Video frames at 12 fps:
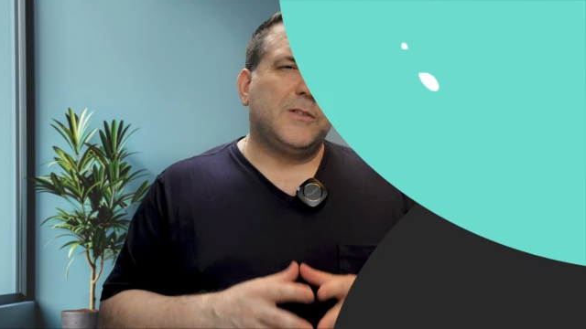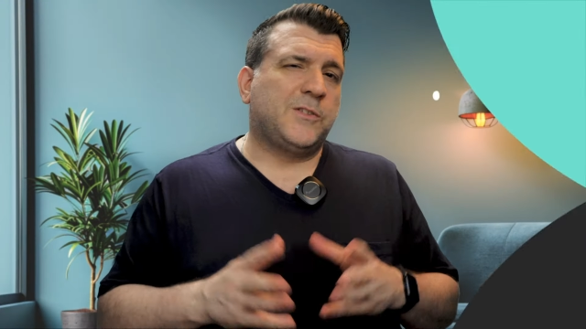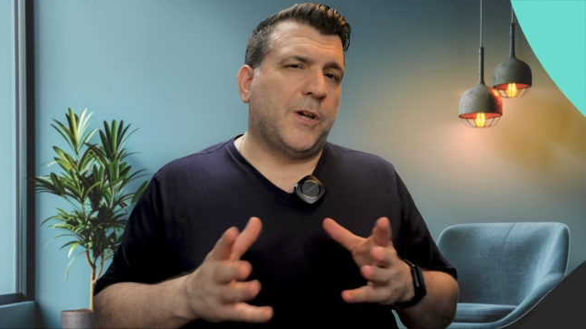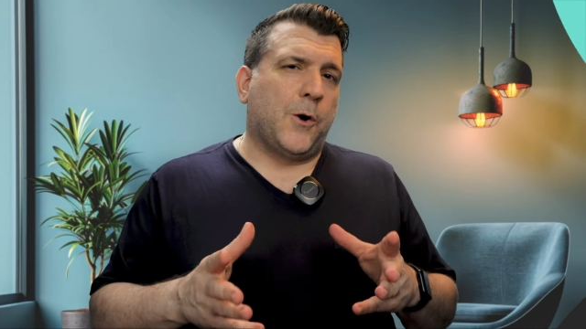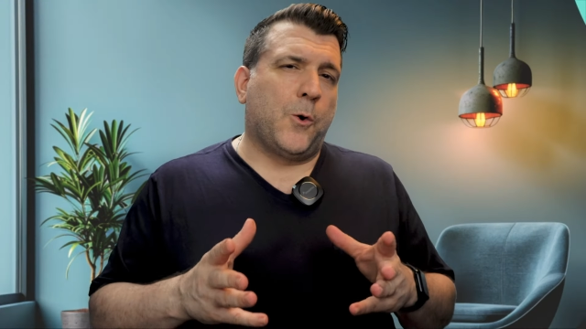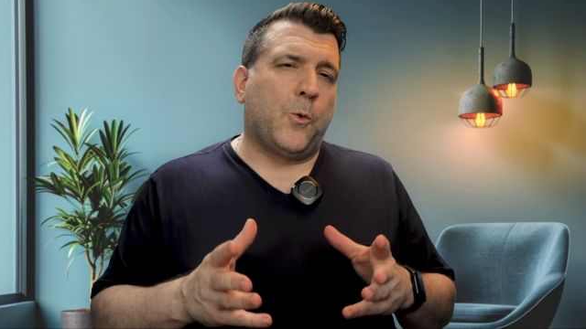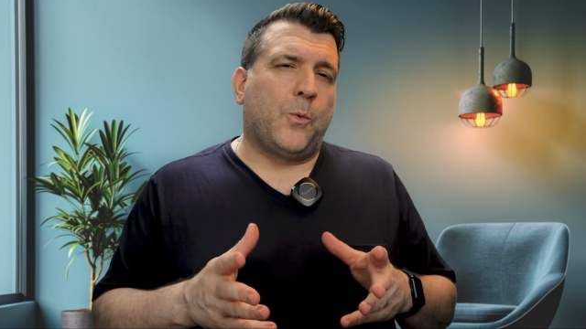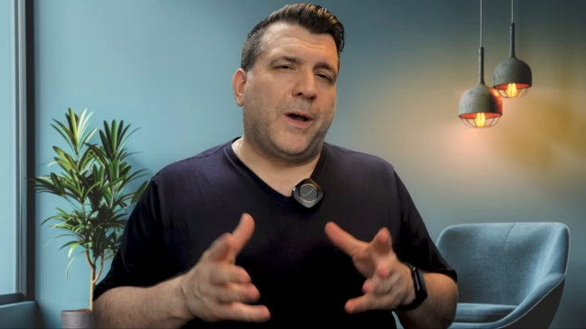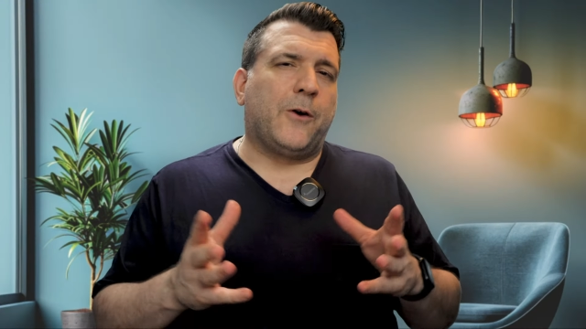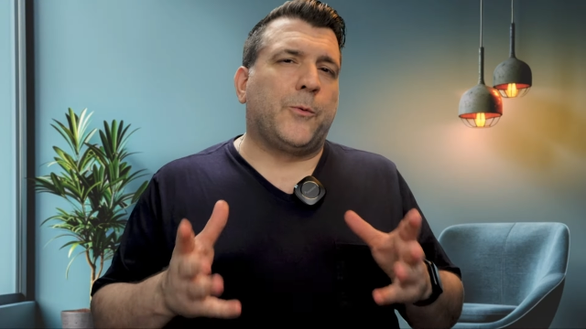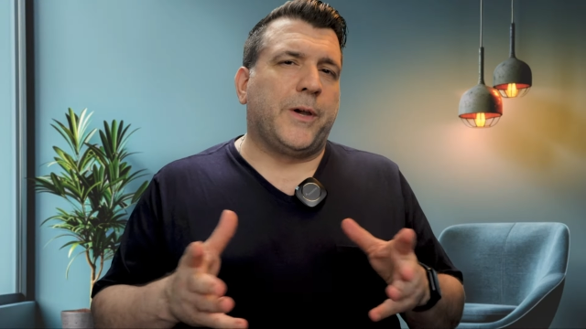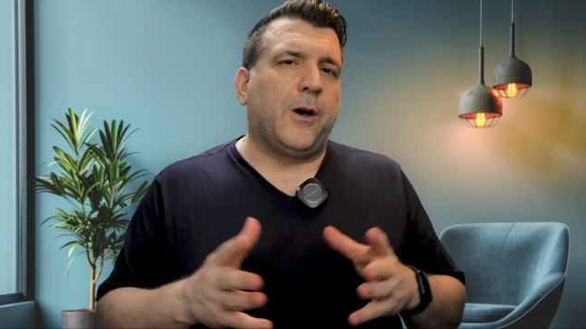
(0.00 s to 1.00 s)
So,
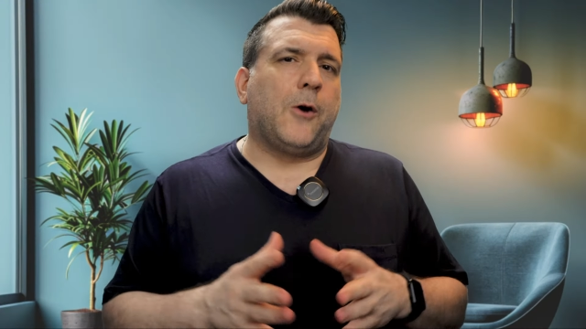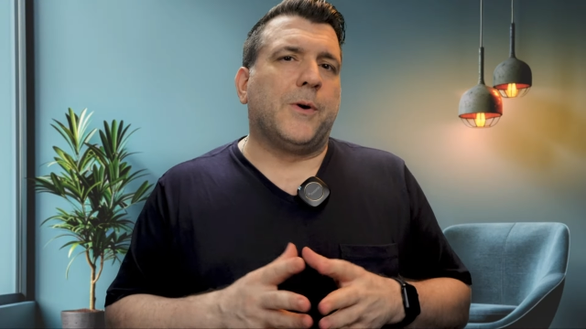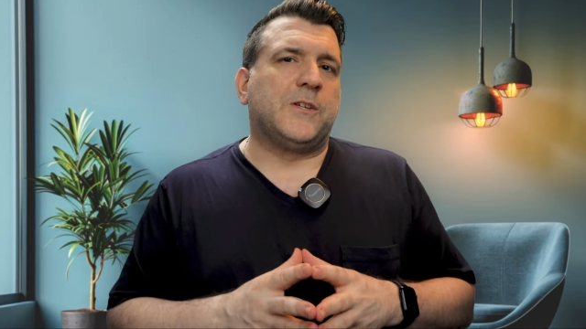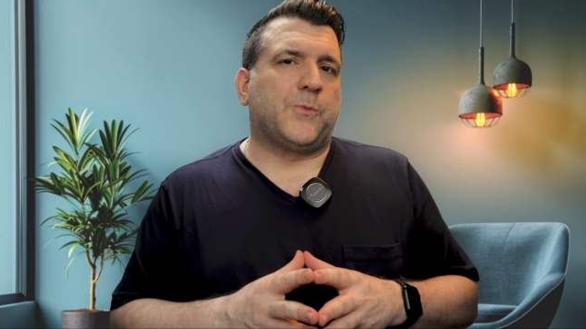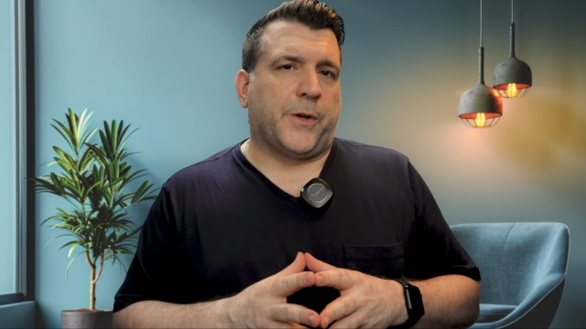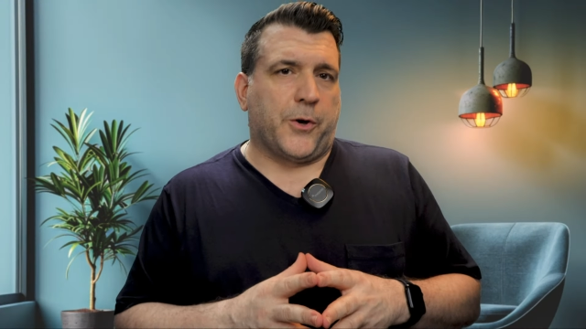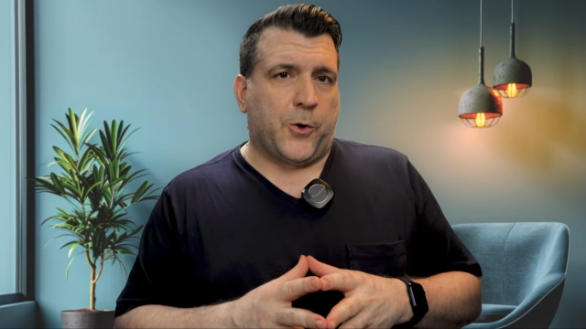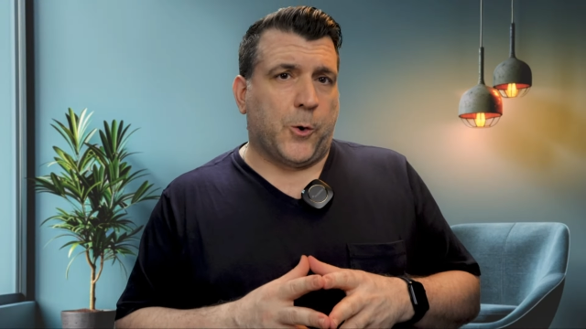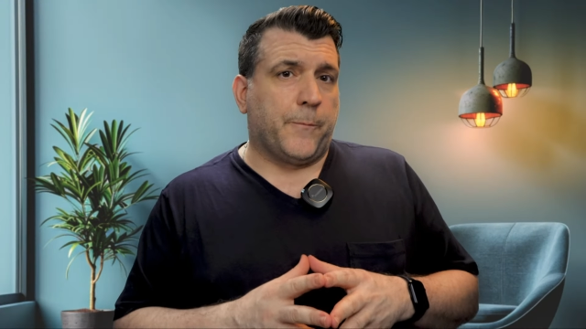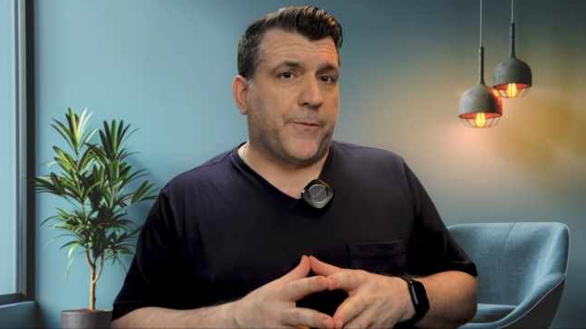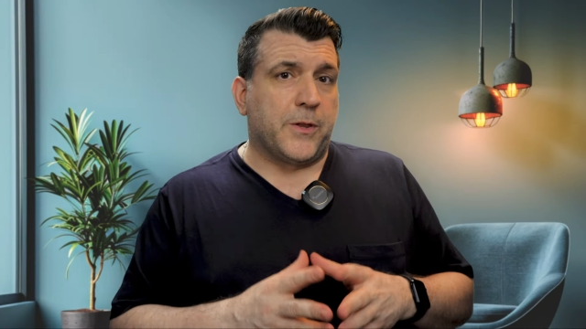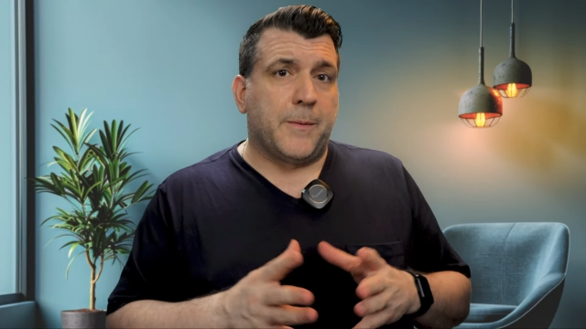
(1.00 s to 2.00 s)
while we always want to
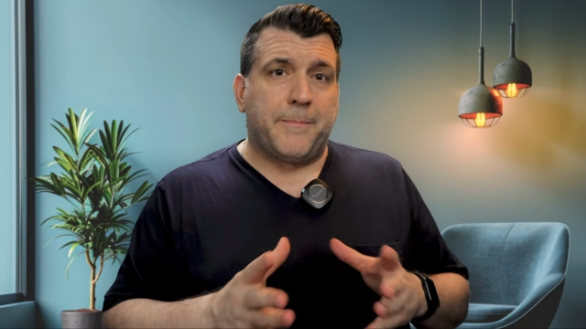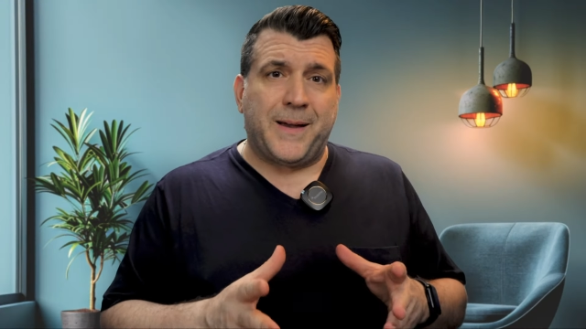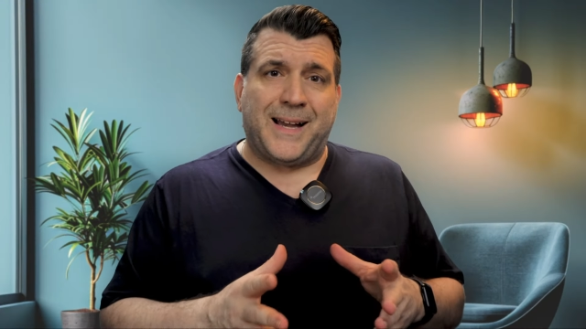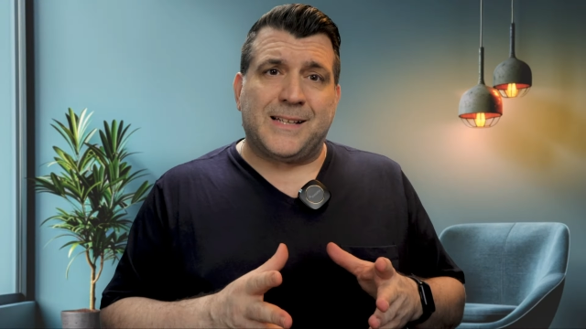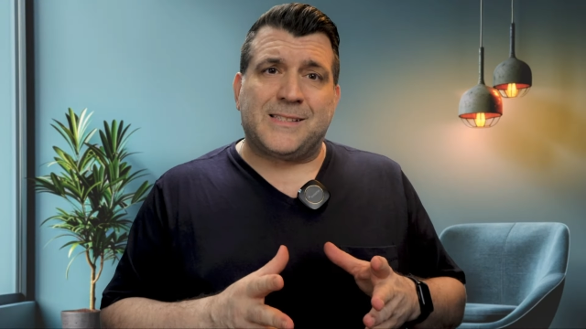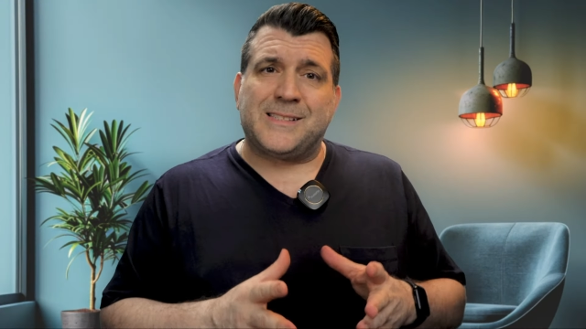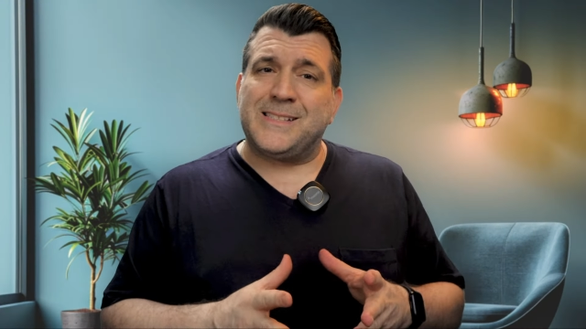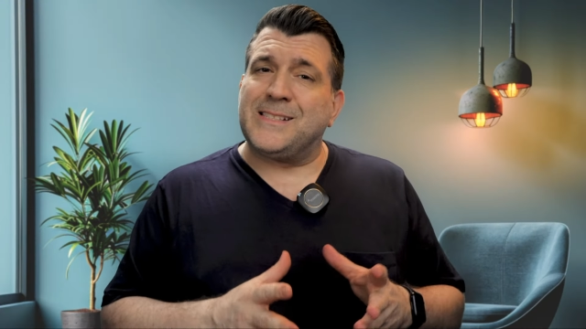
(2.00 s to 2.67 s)
hope for the best,